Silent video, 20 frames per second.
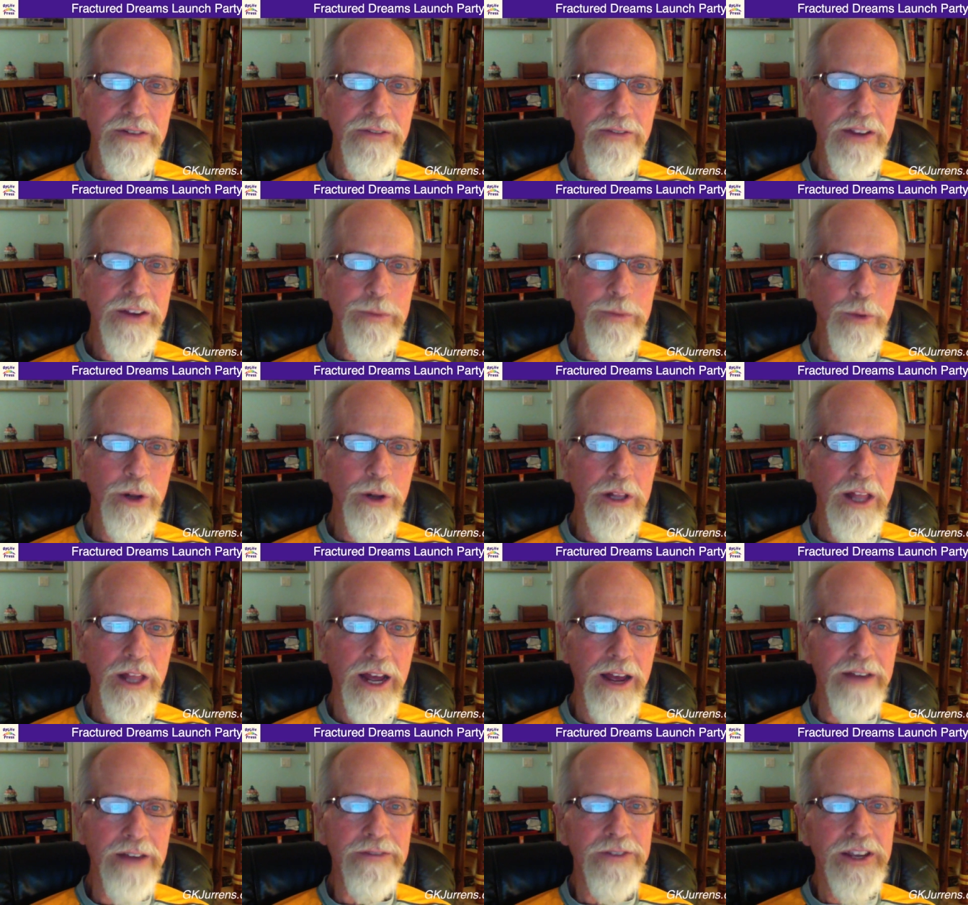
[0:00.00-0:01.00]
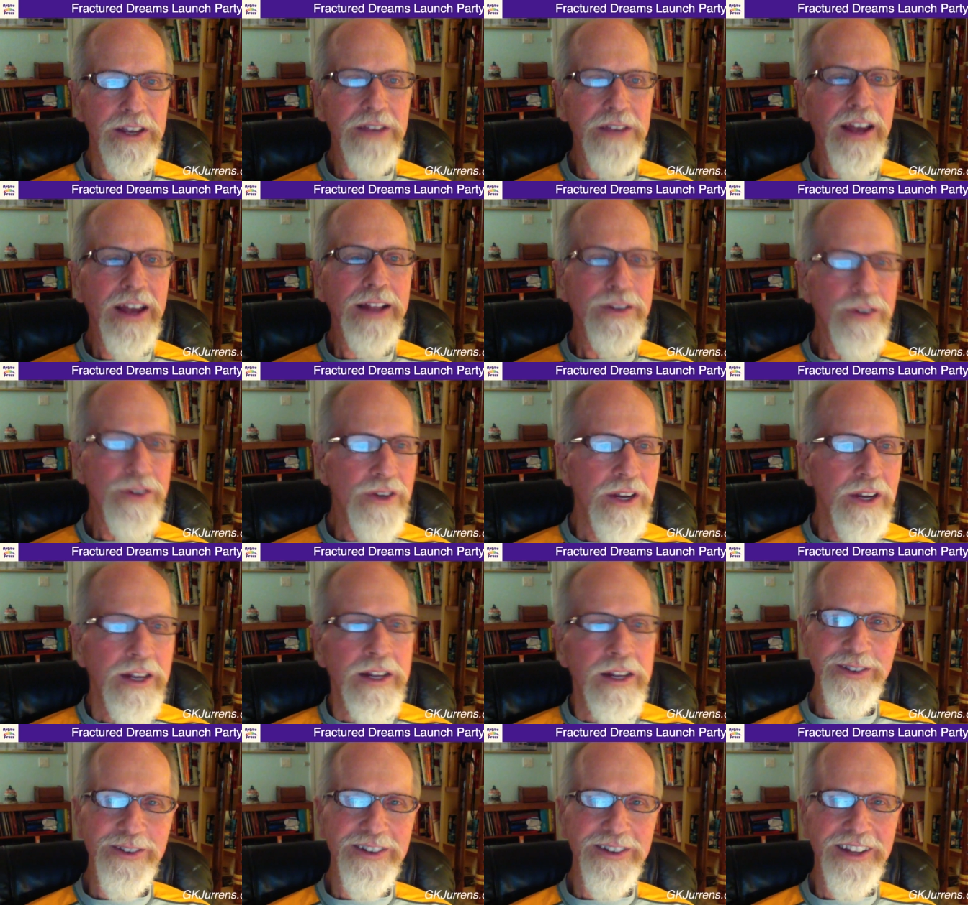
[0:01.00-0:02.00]
Facebook Live events
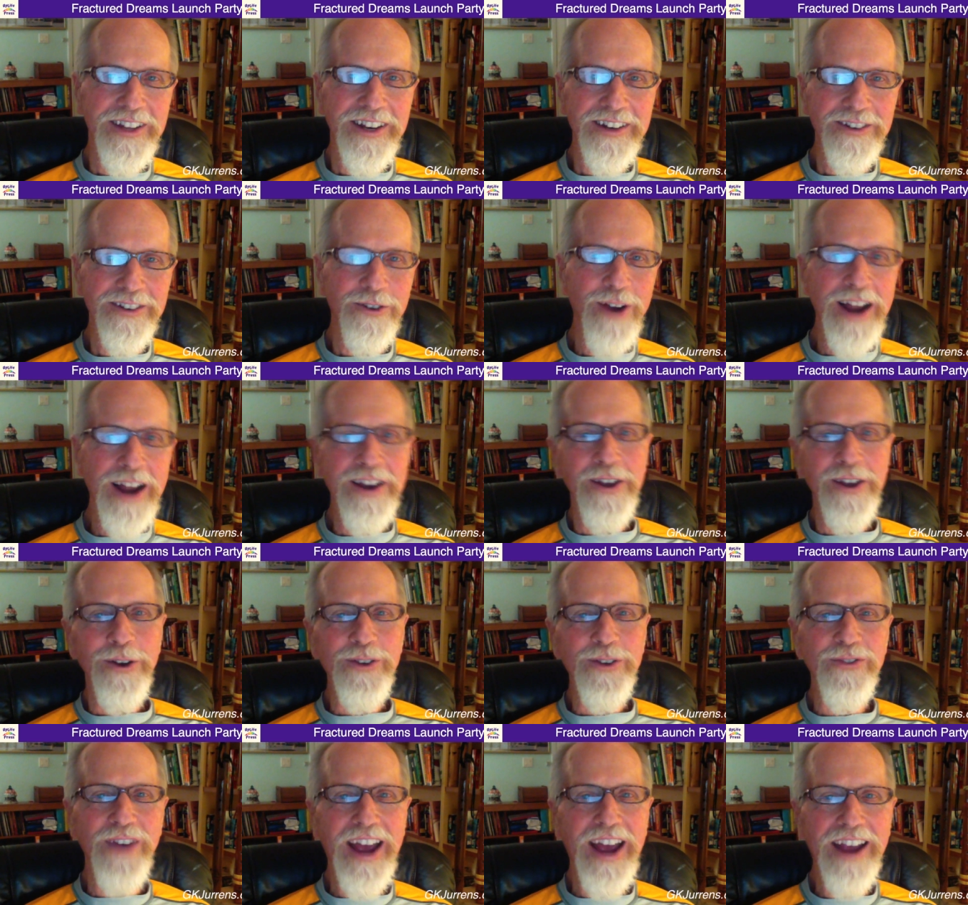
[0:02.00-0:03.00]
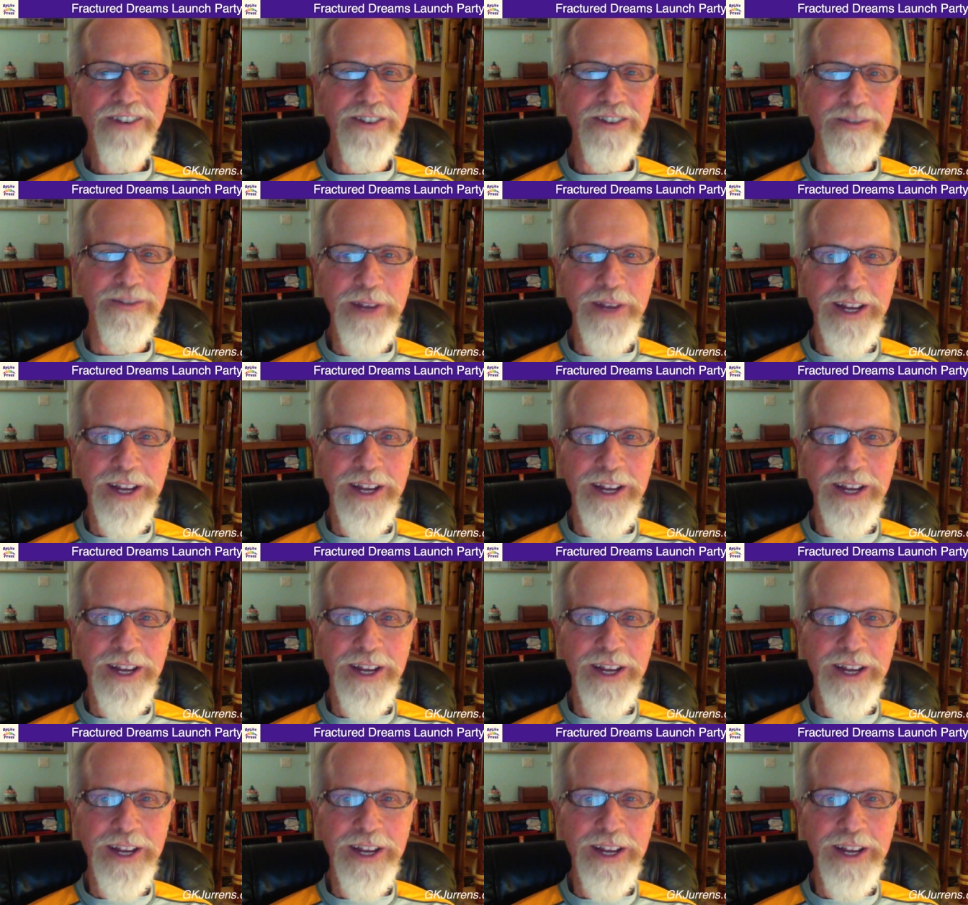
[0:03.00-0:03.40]
in grandiose fashion.